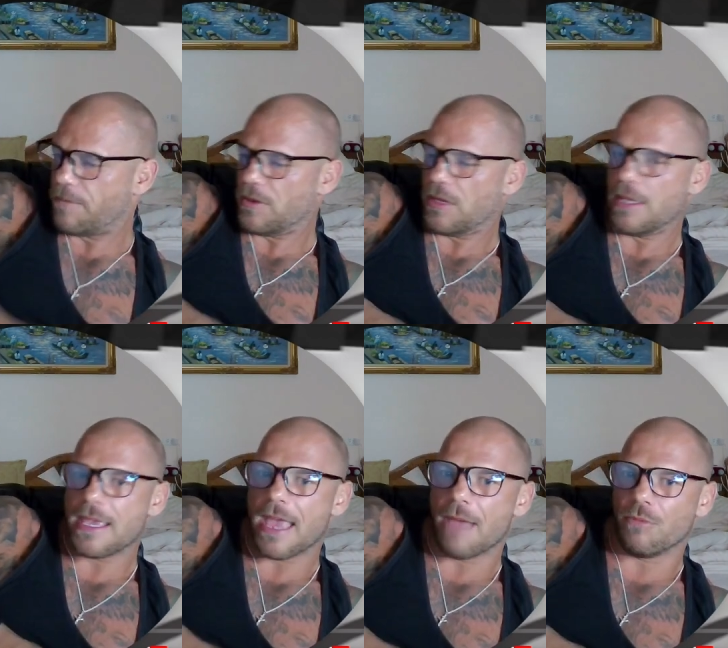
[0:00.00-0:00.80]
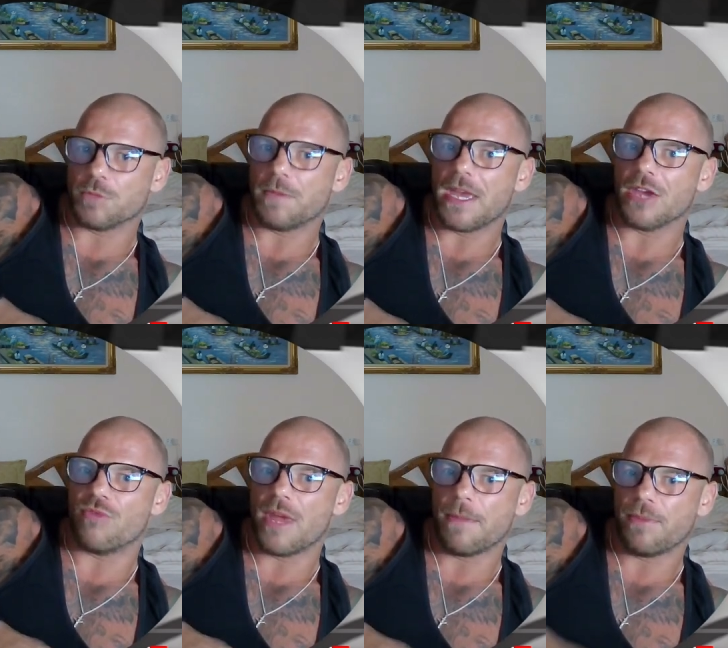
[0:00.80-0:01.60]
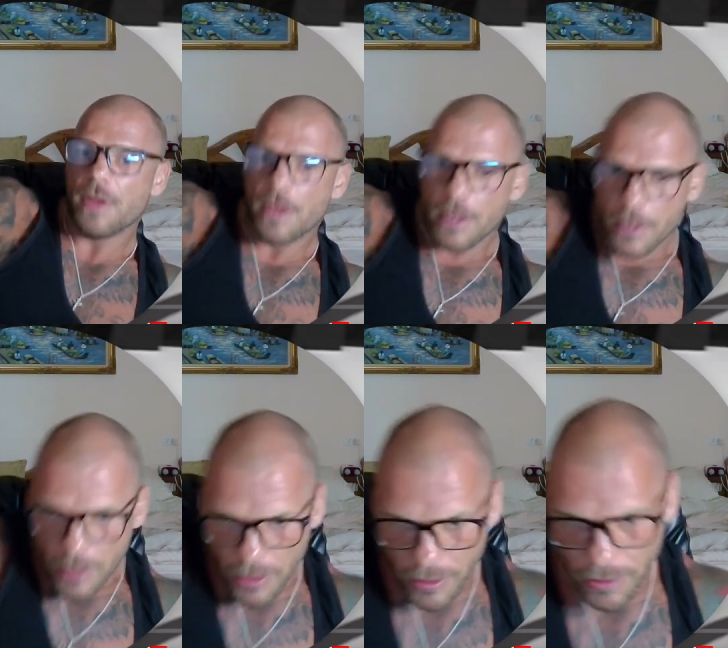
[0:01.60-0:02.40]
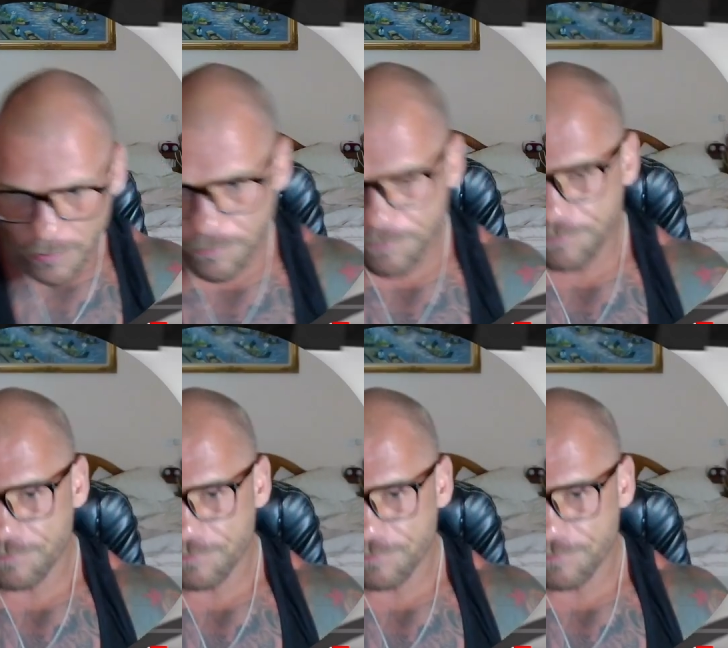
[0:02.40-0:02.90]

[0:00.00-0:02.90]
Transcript: but like you get a much better grip than